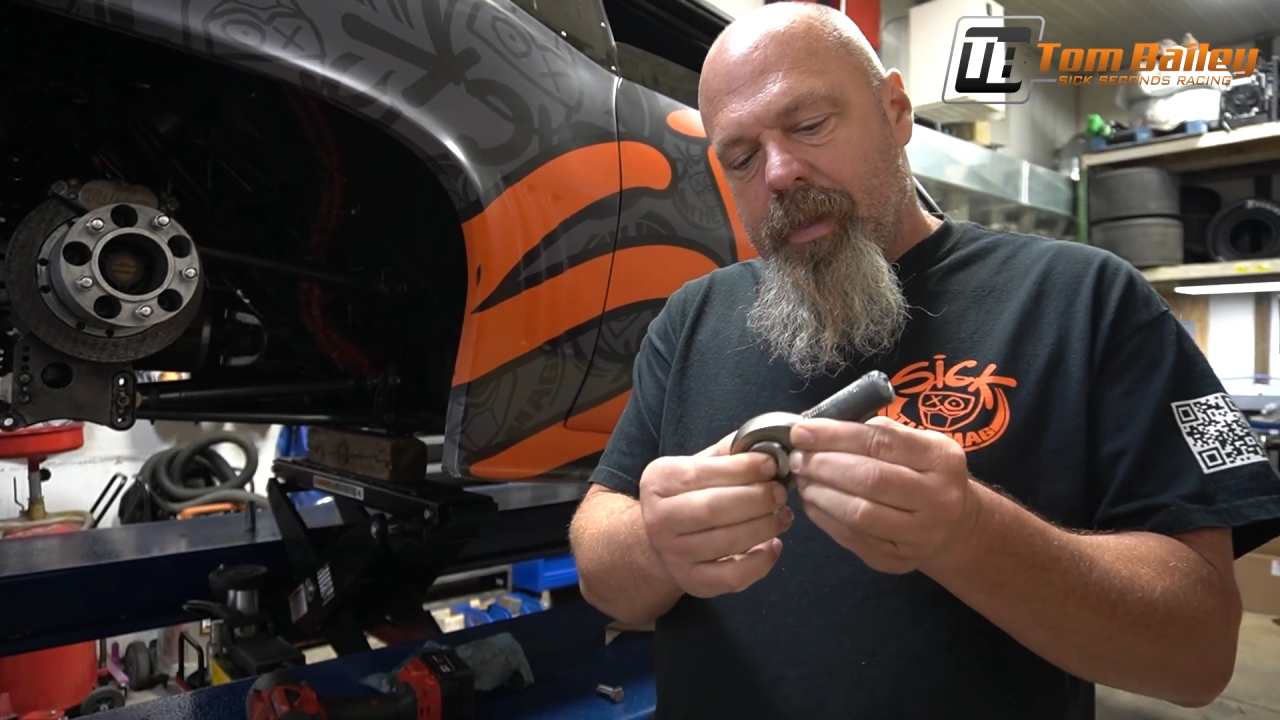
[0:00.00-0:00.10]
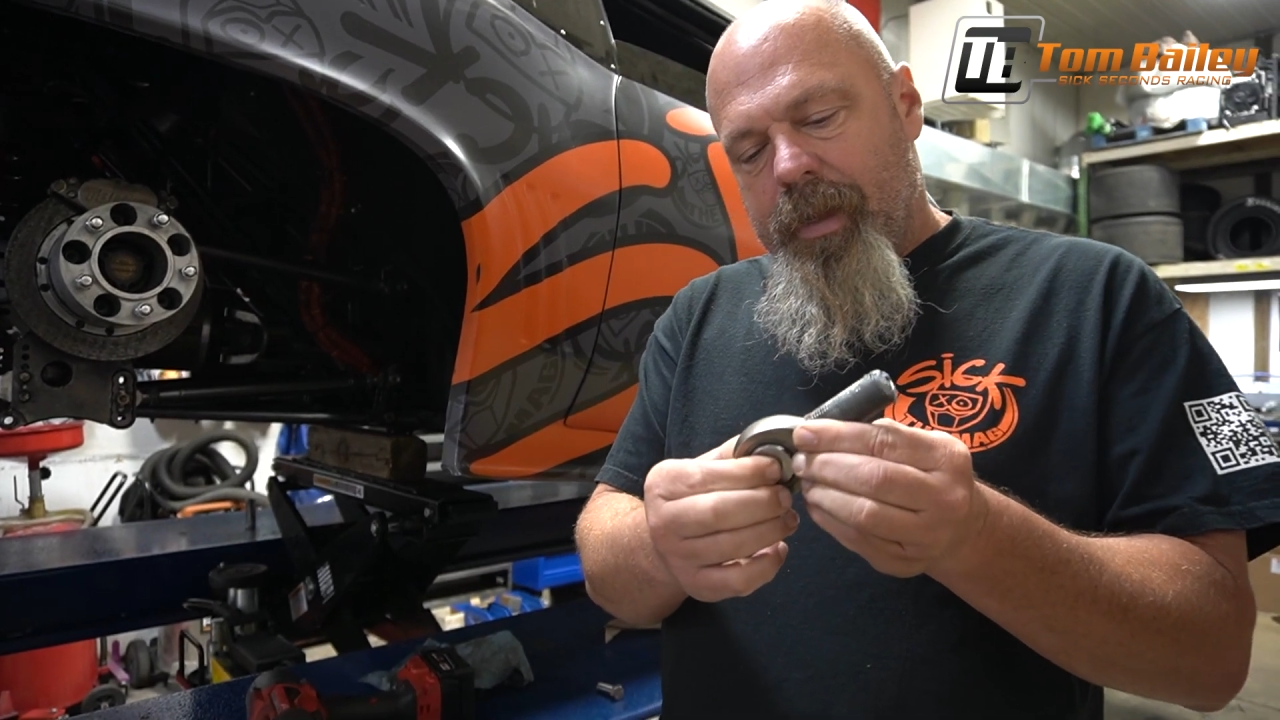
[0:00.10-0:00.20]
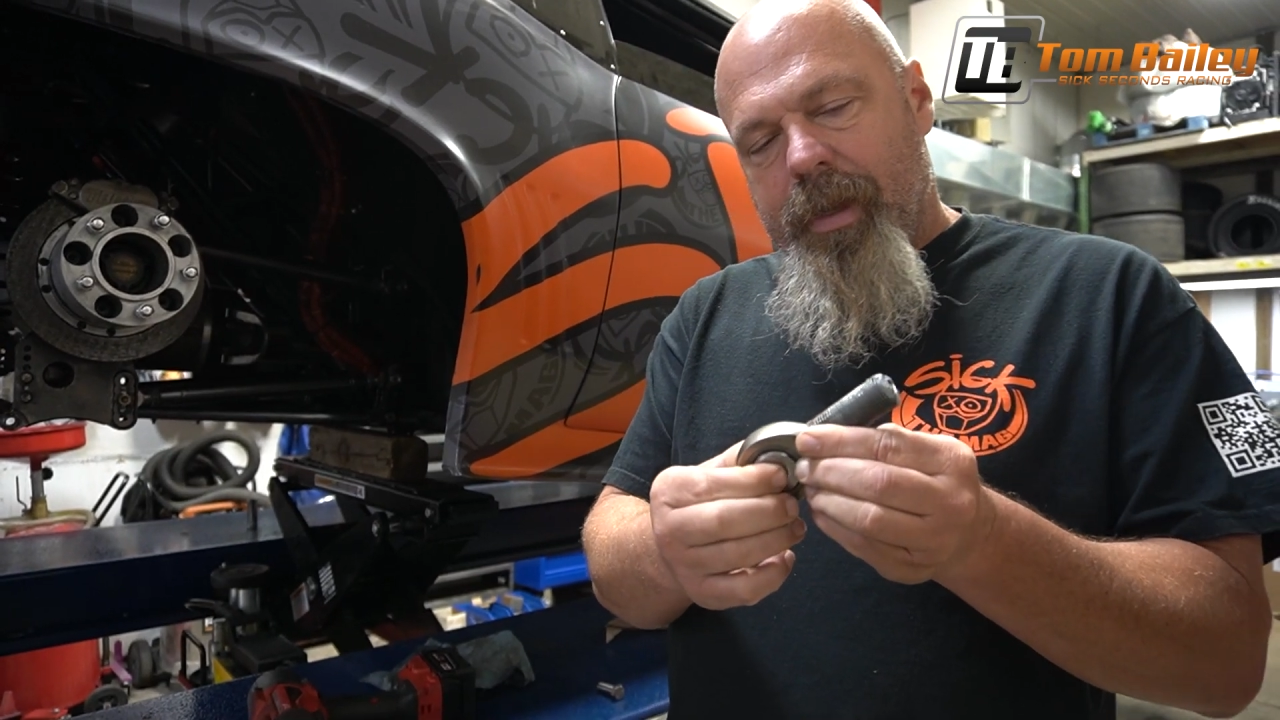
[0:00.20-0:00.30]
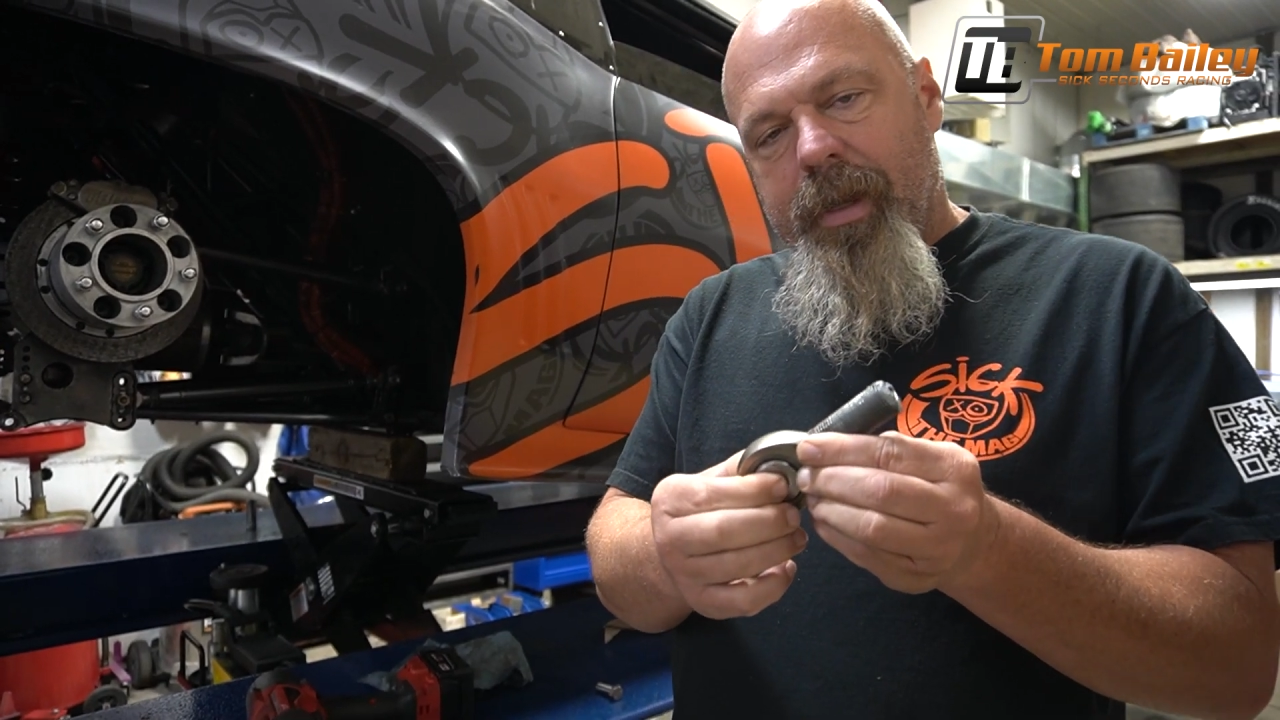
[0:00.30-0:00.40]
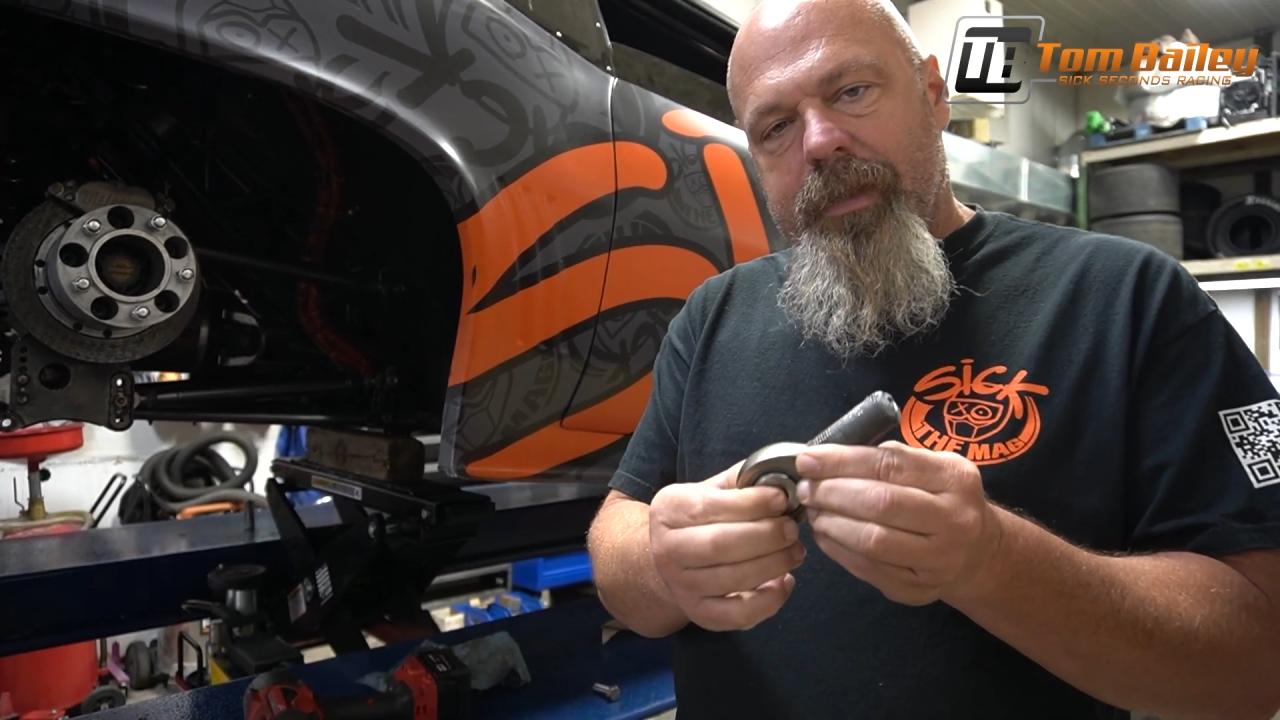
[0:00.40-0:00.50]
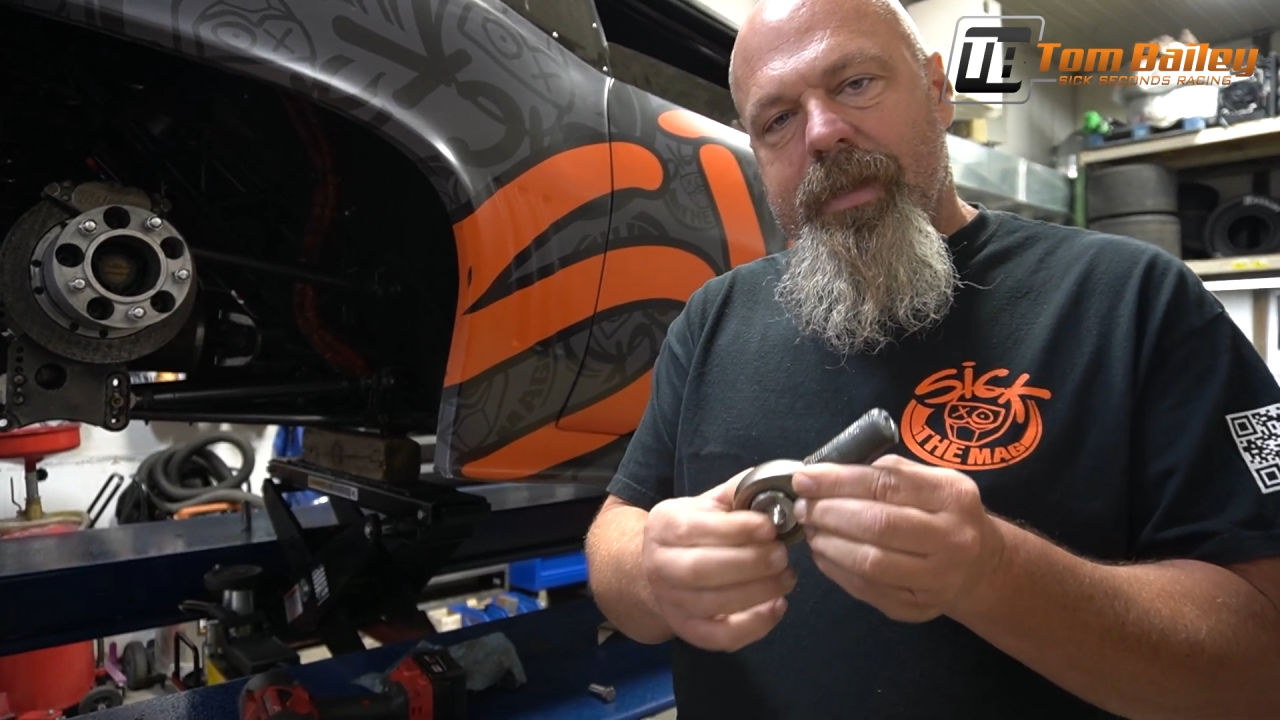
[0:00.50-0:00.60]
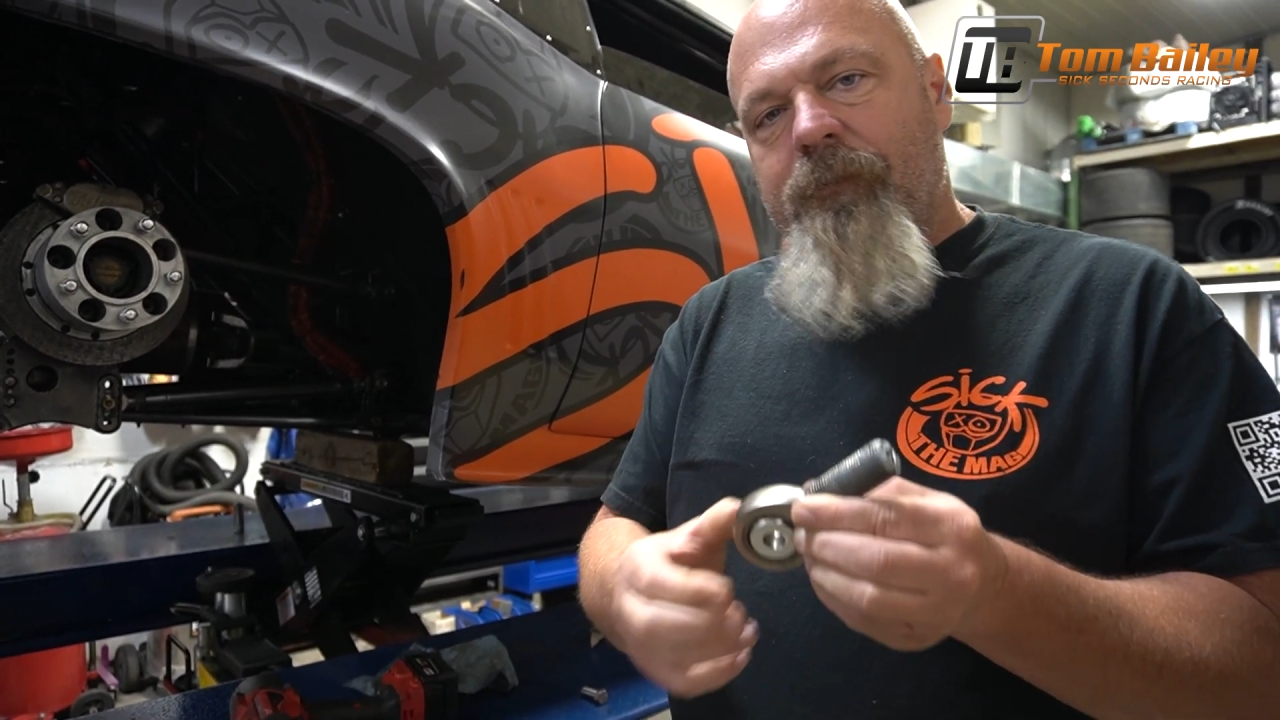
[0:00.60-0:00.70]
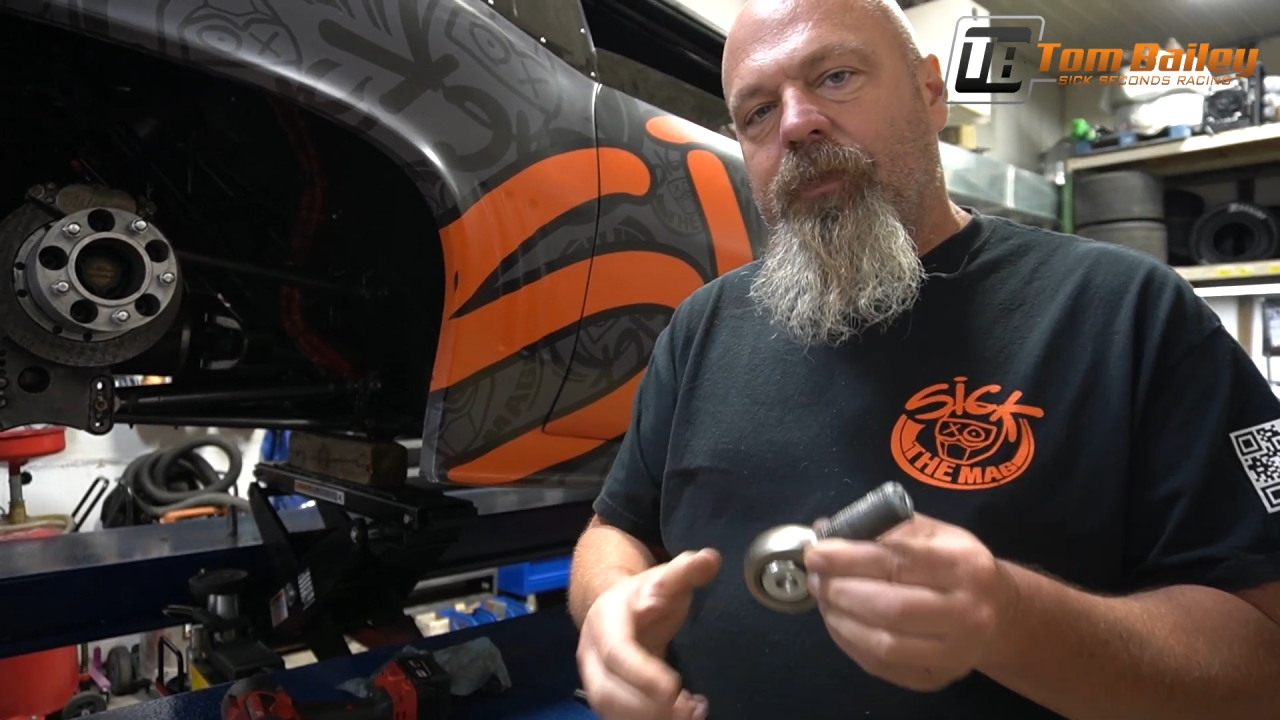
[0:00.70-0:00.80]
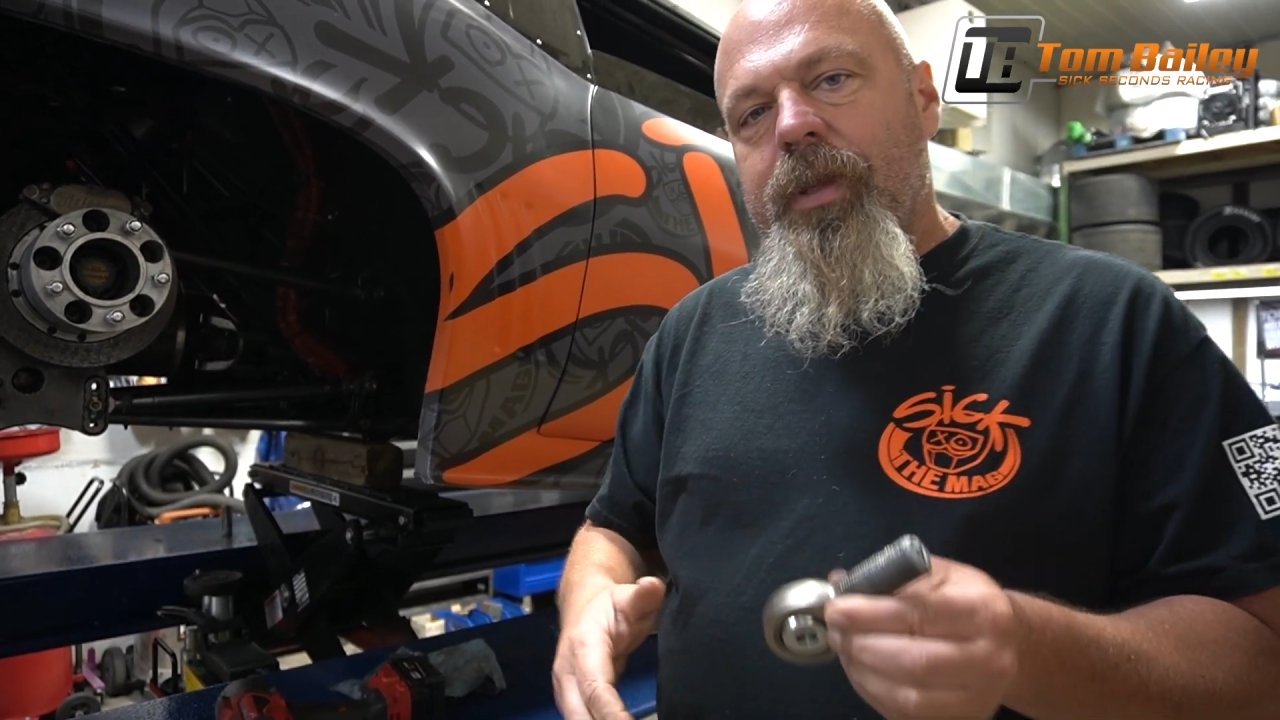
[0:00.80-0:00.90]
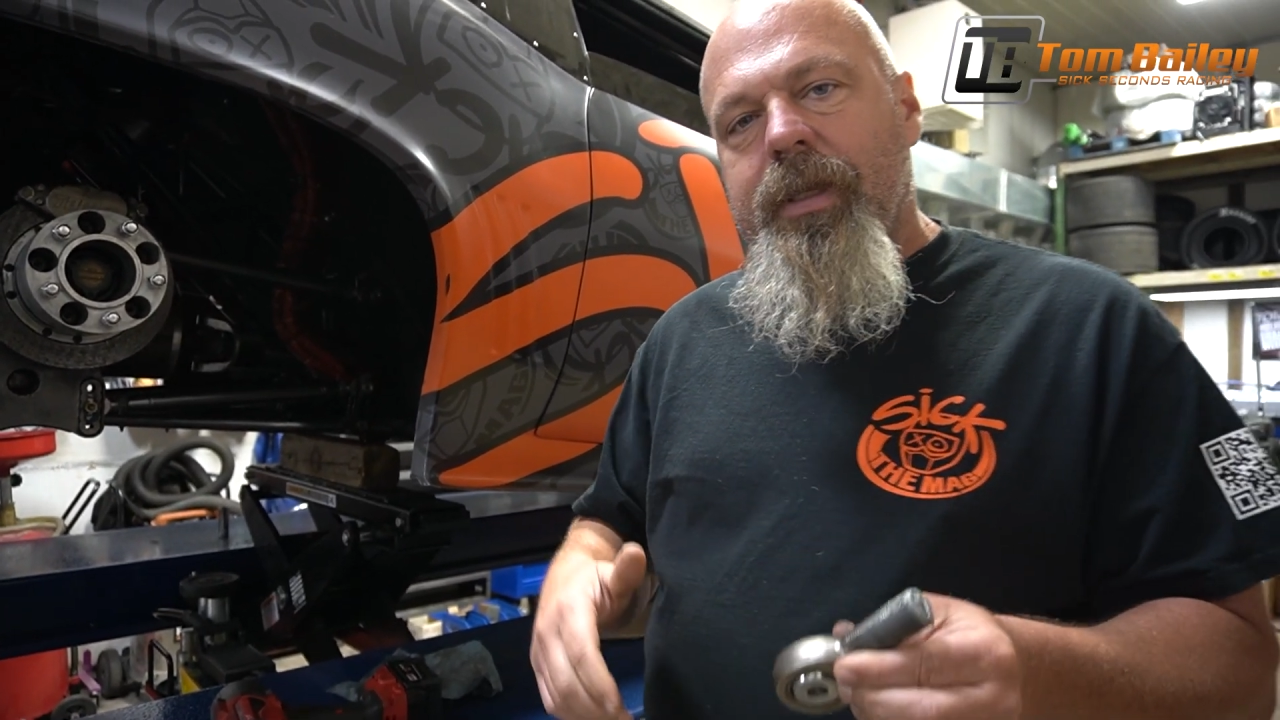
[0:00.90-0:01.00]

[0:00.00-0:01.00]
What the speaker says: definitely